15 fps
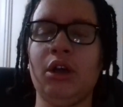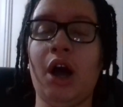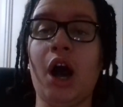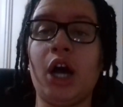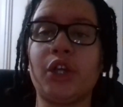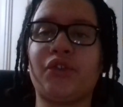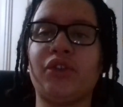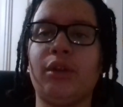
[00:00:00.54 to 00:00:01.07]

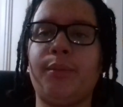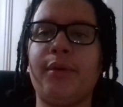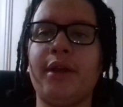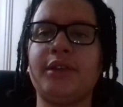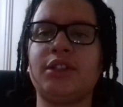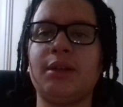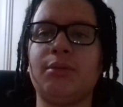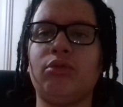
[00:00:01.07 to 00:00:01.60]
Hearts full of
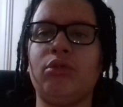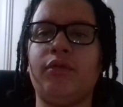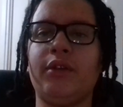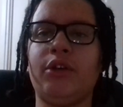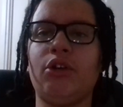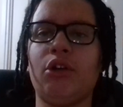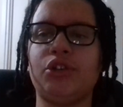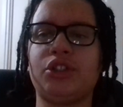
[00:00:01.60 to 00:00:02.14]
pain said in the
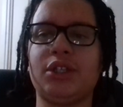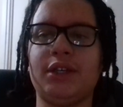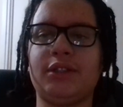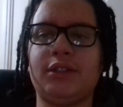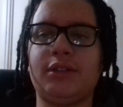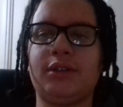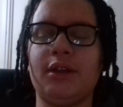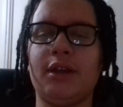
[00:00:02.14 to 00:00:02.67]
video
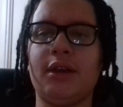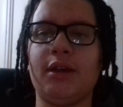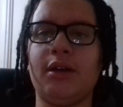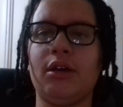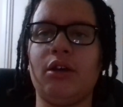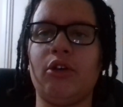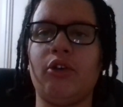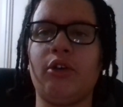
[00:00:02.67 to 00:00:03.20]

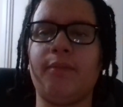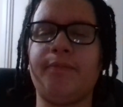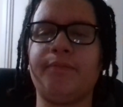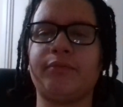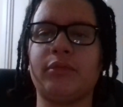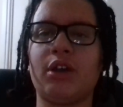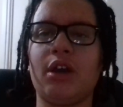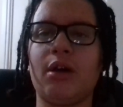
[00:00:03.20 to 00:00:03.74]
yesterday.
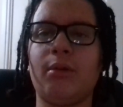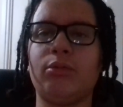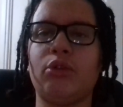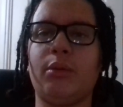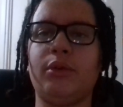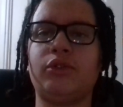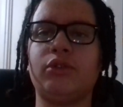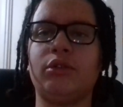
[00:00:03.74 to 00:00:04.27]
I'm
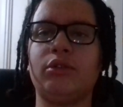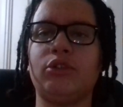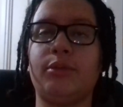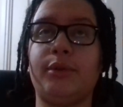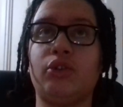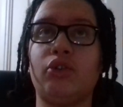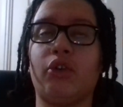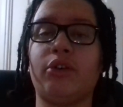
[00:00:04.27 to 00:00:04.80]
going
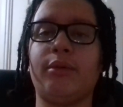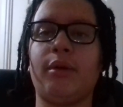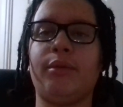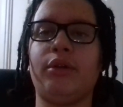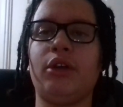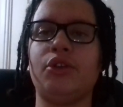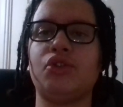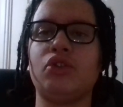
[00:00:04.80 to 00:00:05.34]
to be talking about
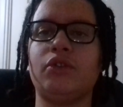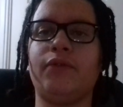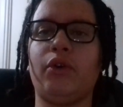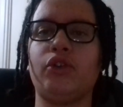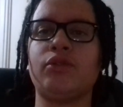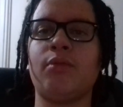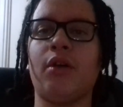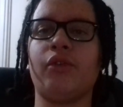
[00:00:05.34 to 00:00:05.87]
predictions
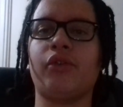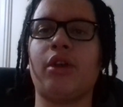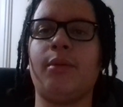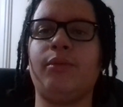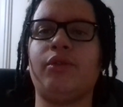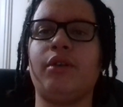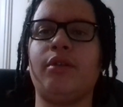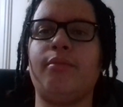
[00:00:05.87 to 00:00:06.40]
for tomorrow's
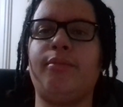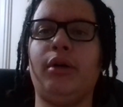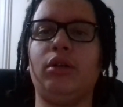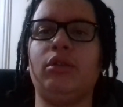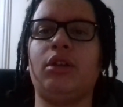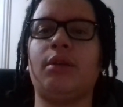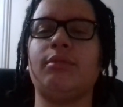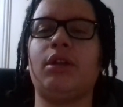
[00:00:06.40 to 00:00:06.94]
game between
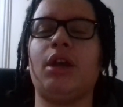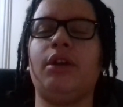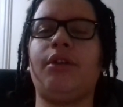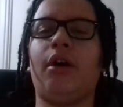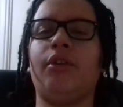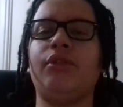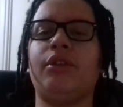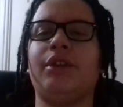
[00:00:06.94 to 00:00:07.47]
Bolton and MK
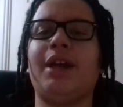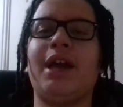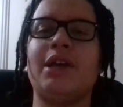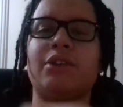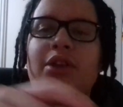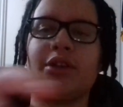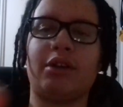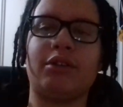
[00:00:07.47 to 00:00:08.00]
Dons, and yeah,
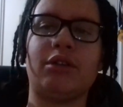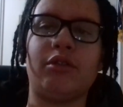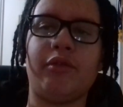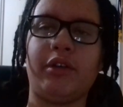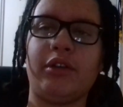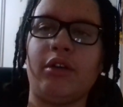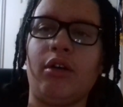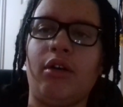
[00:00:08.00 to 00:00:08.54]
that's into the
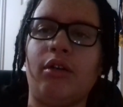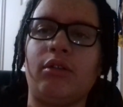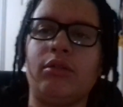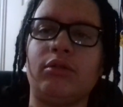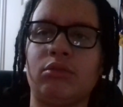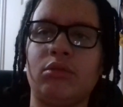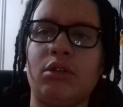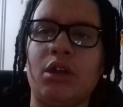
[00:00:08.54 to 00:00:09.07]
video.
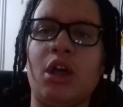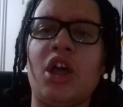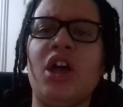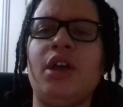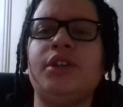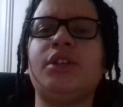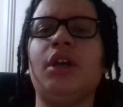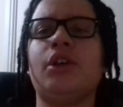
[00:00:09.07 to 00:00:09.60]

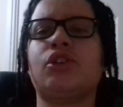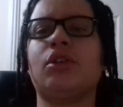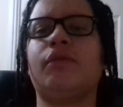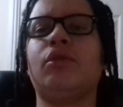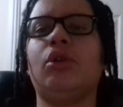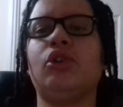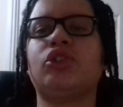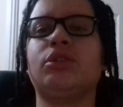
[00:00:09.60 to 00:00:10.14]
So yeah, so
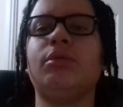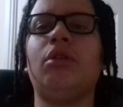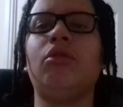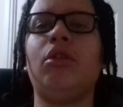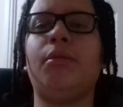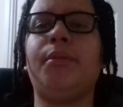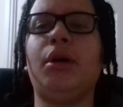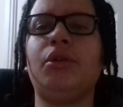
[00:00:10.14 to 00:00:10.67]
of course
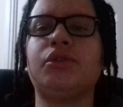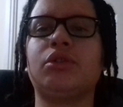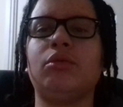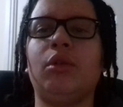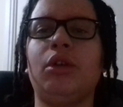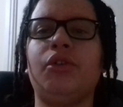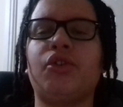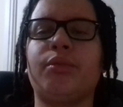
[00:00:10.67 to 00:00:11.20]
tomorrow
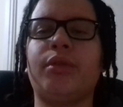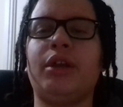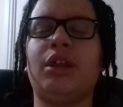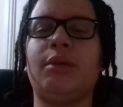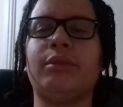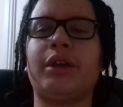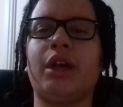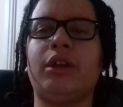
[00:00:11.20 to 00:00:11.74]
Bolton Wanderers are
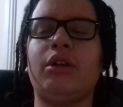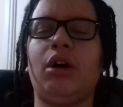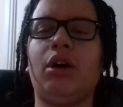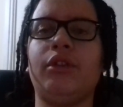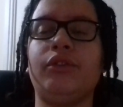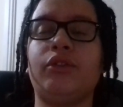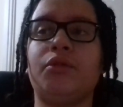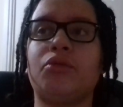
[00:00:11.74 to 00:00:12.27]
playing MK
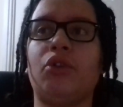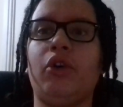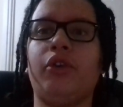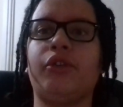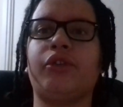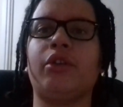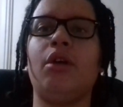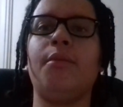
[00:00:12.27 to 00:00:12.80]
Dons. Of
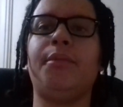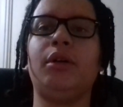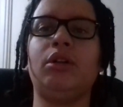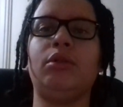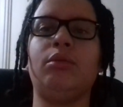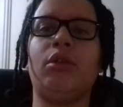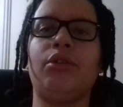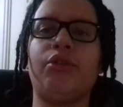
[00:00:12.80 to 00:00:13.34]
course,
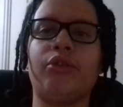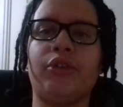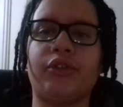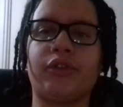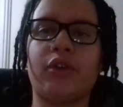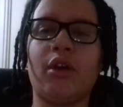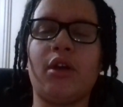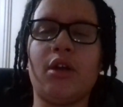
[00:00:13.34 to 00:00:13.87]
Bolton
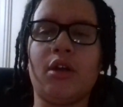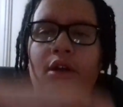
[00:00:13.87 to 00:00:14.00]
Wanderers